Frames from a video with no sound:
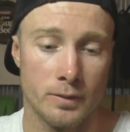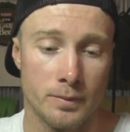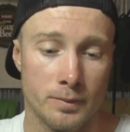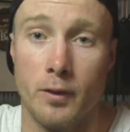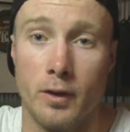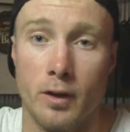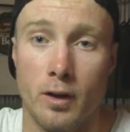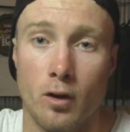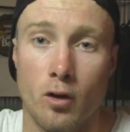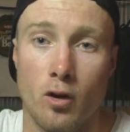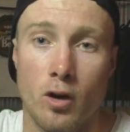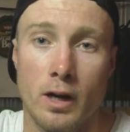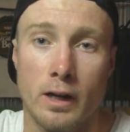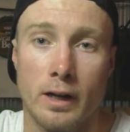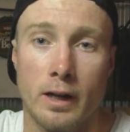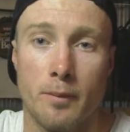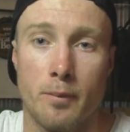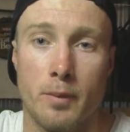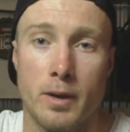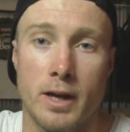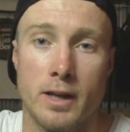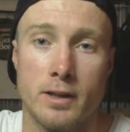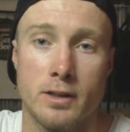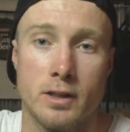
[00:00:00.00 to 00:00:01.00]
The line
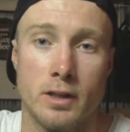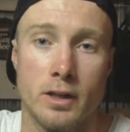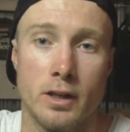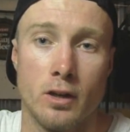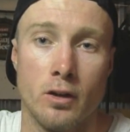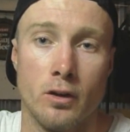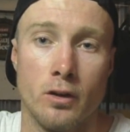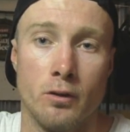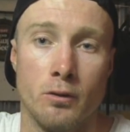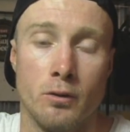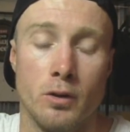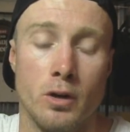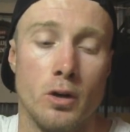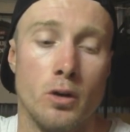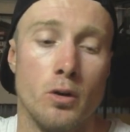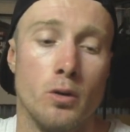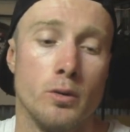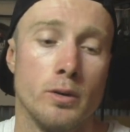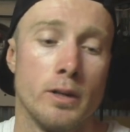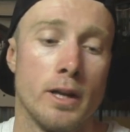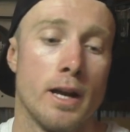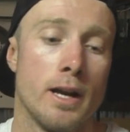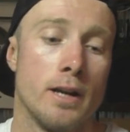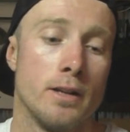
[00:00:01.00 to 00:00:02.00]
capacity on the
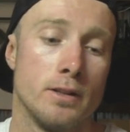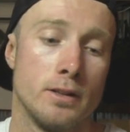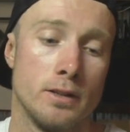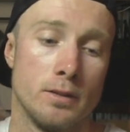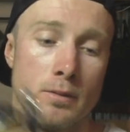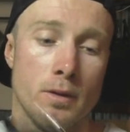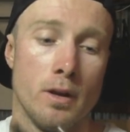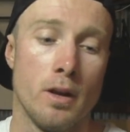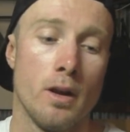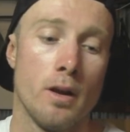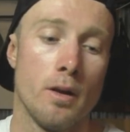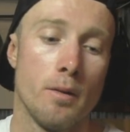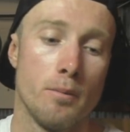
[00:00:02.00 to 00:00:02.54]
reel, it has